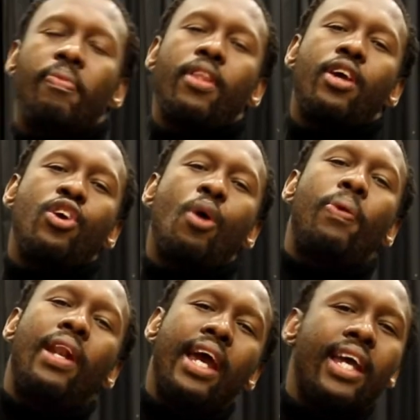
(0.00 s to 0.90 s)
your
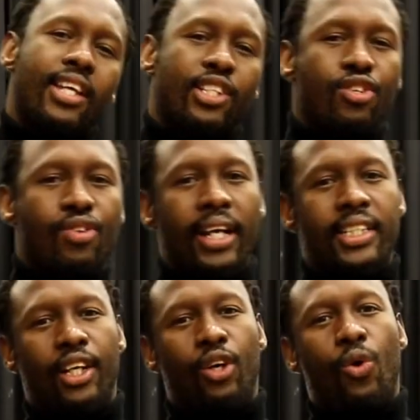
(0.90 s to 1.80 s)
play that you're
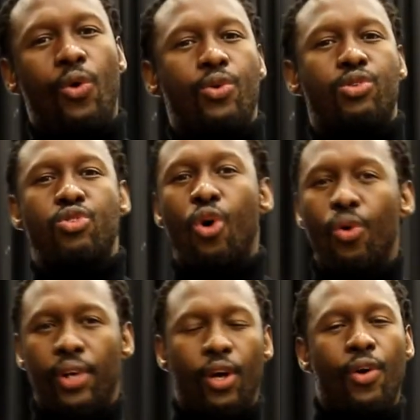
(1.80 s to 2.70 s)
writing, or your
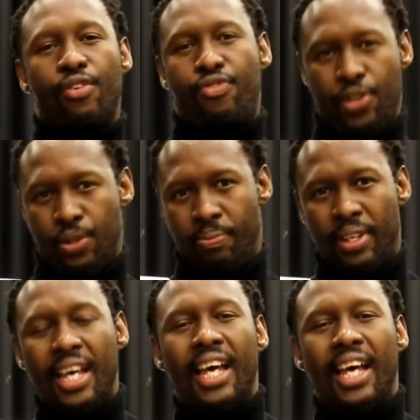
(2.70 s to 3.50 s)
story, or your film,